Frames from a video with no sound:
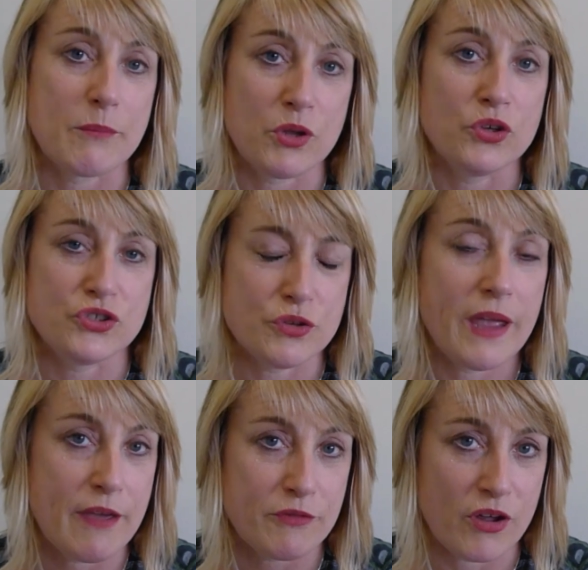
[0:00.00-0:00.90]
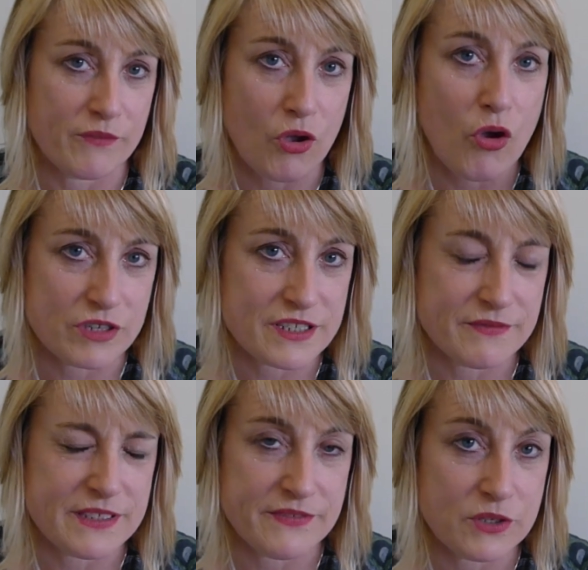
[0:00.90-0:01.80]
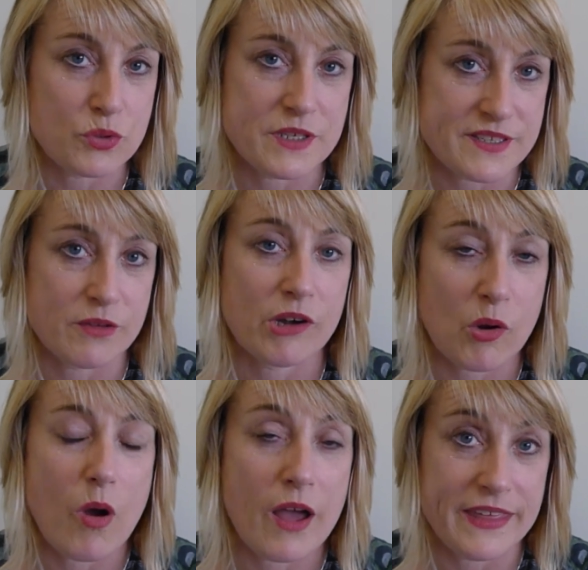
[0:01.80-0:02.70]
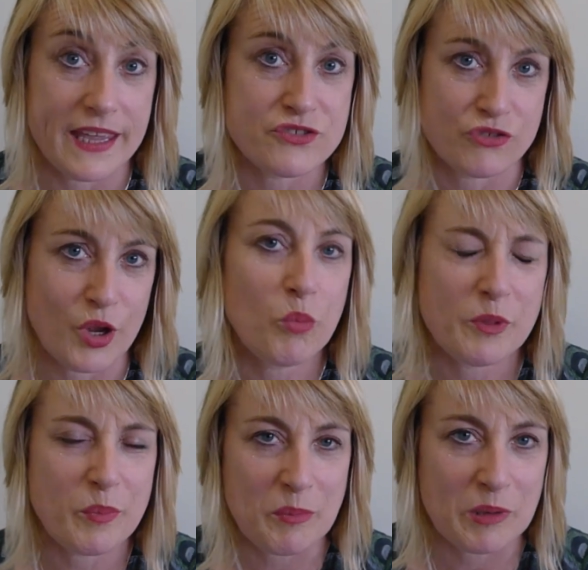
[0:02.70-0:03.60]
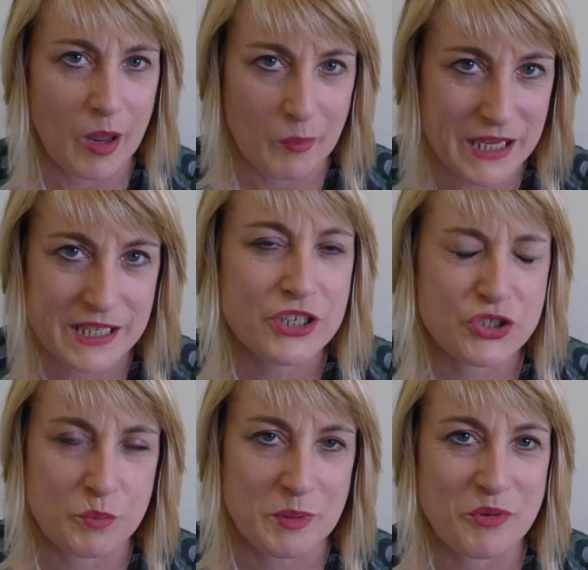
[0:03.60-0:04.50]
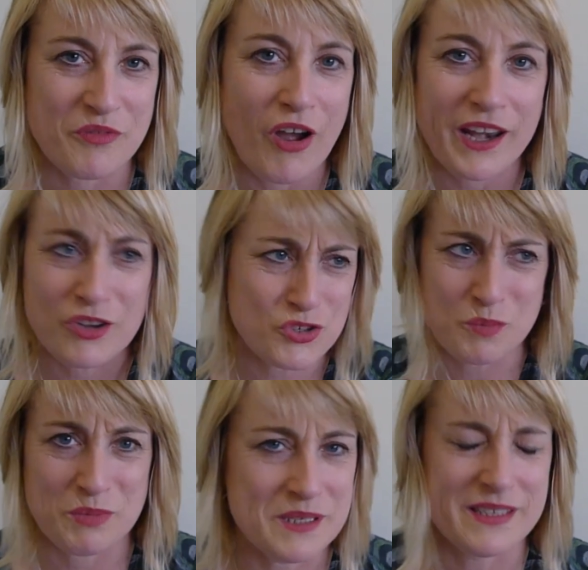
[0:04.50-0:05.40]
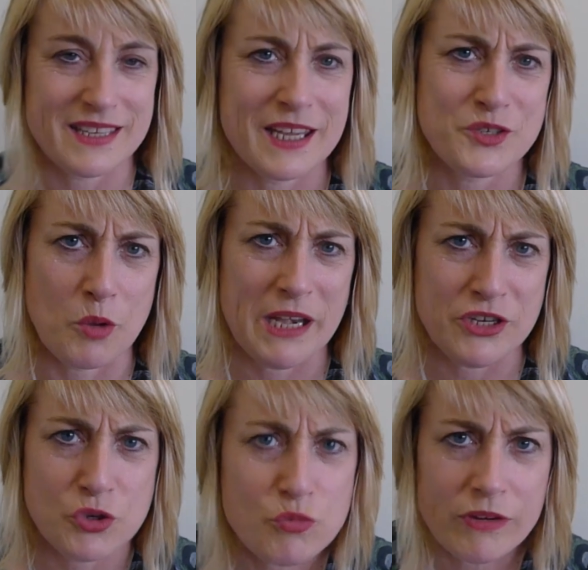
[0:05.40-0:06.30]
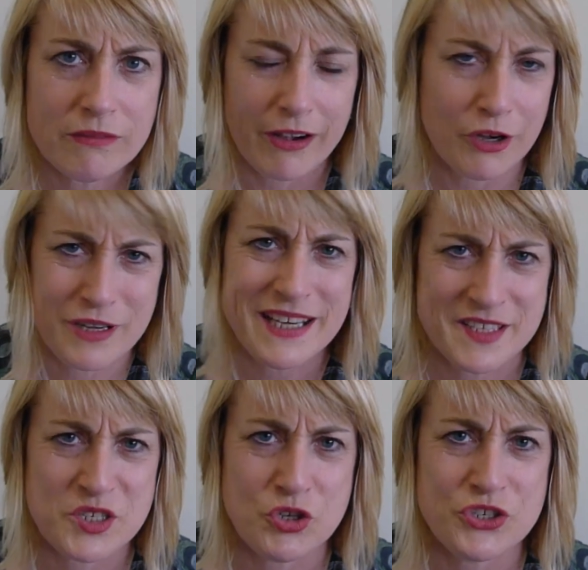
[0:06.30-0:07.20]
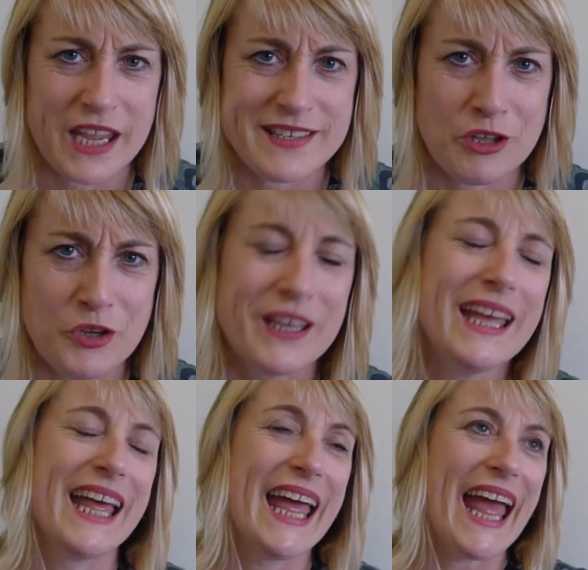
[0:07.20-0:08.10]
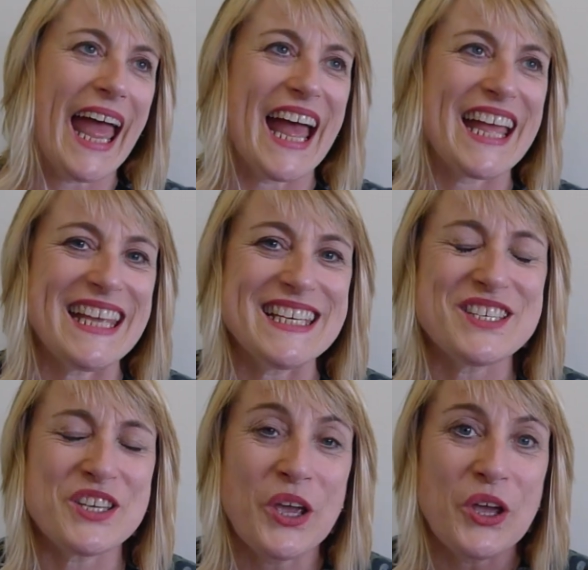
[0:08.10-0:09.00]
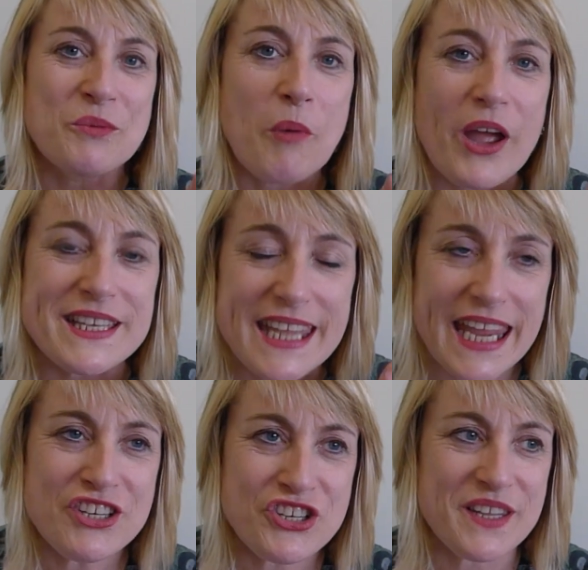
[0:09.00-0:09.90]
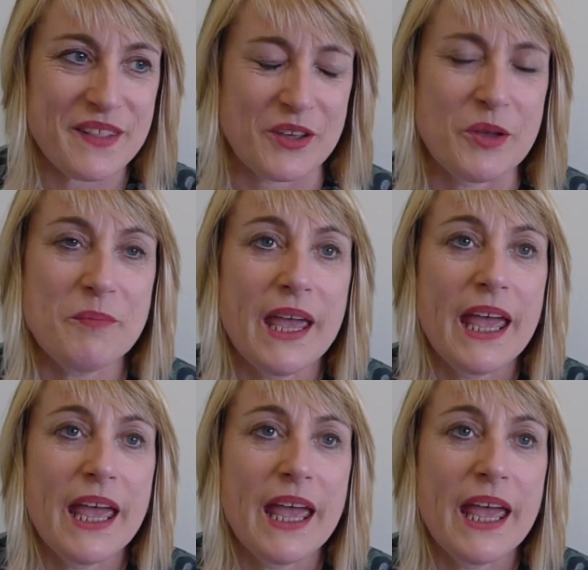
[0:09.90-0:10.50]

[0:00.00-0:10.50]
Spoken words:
who do have kind of cognitive difficulties that require the extra help that people like me should be providing. I shouldn't be seeing so many children. I don't need this huge caseload. Is by teaching them